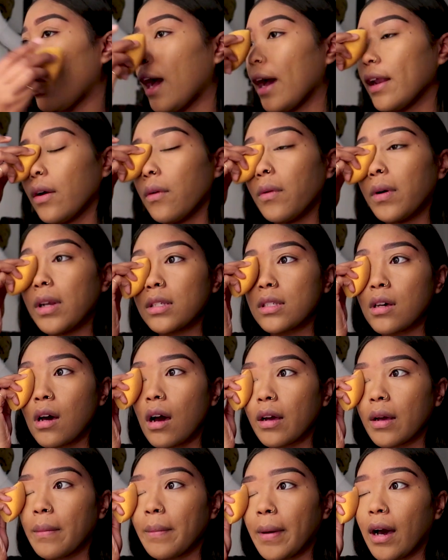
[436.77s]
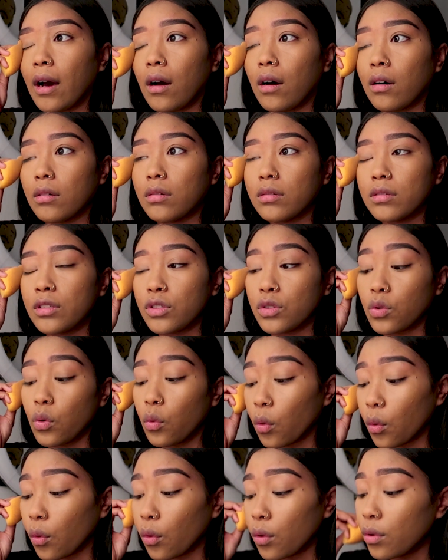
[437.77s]
I don't want to talk about
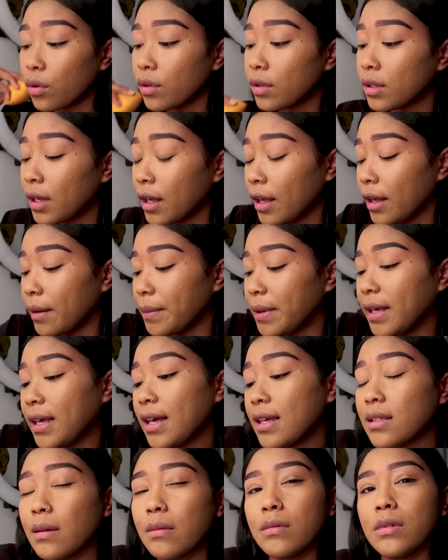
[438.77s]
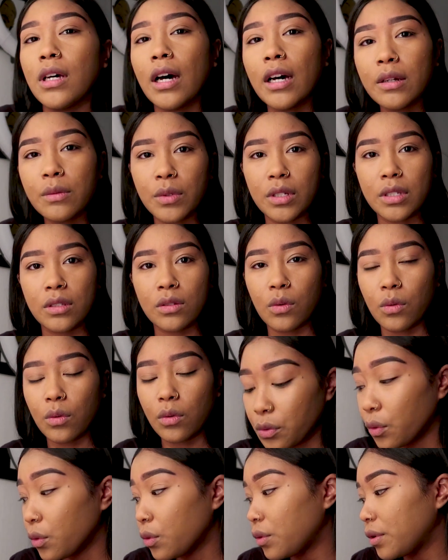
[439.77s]
school because I'm done with school.
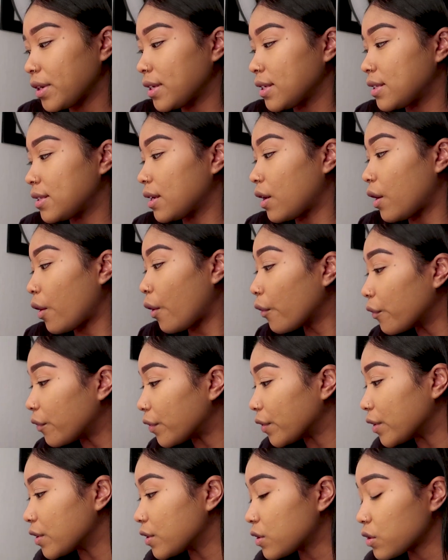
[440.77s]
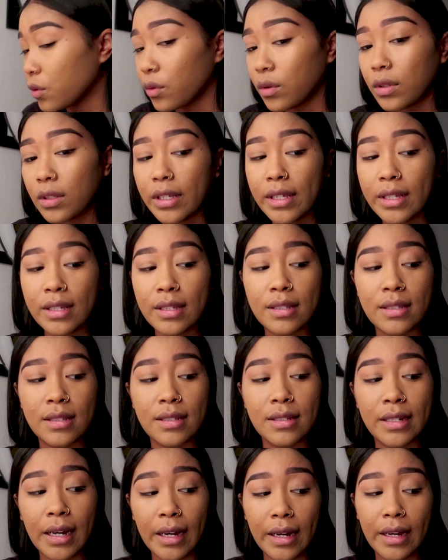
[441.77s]
School is over. School is
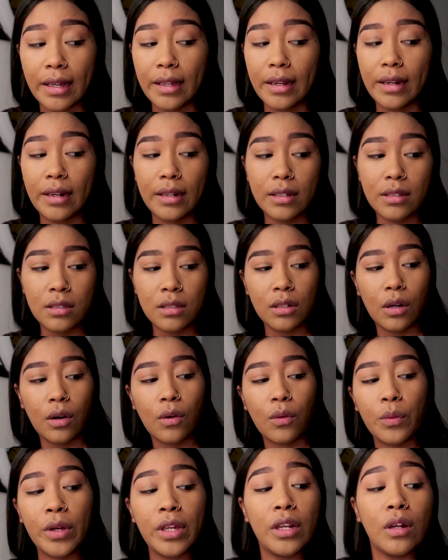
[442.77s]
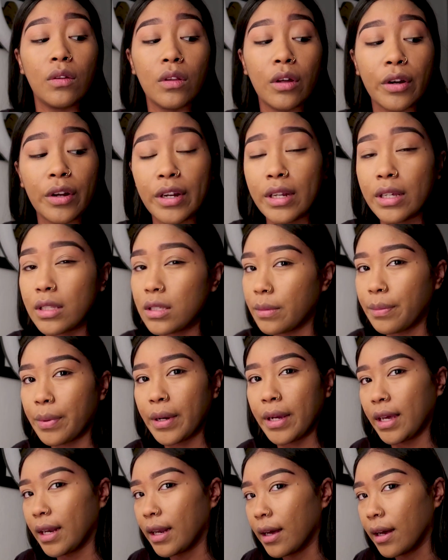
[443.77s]
done. So we no longer need to
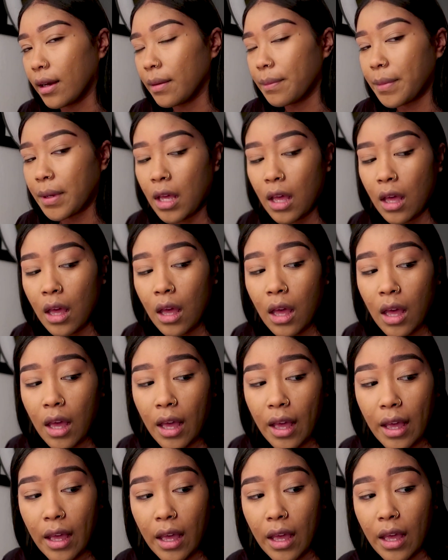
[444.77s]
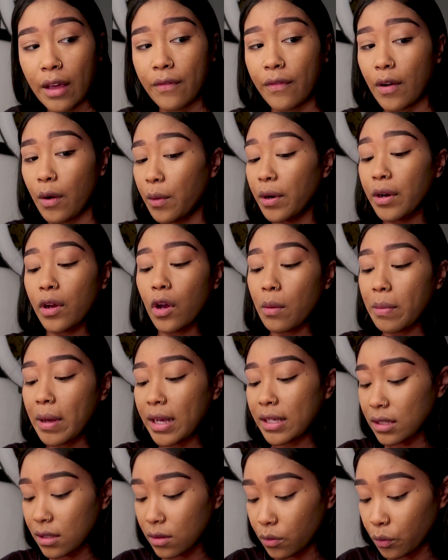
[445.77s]
bring it up. If I want to go
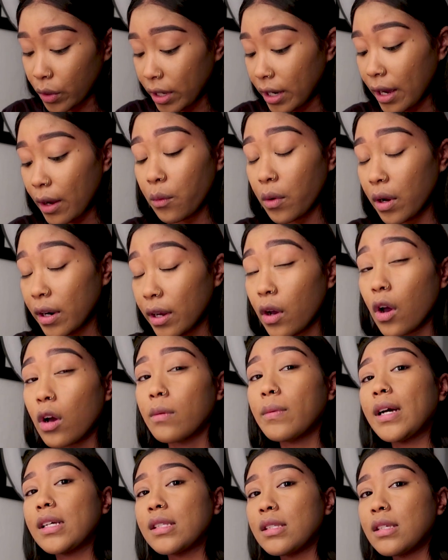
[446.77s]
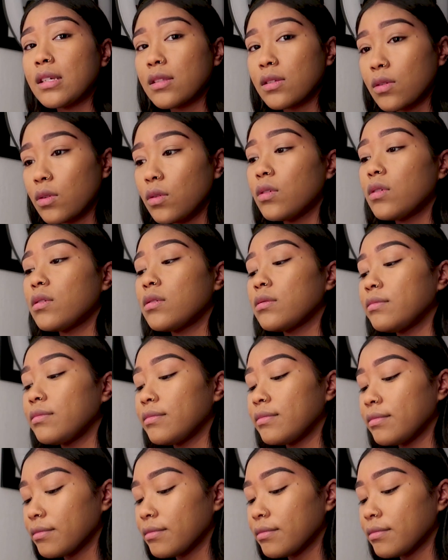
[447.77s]
back, when I want to go back to school,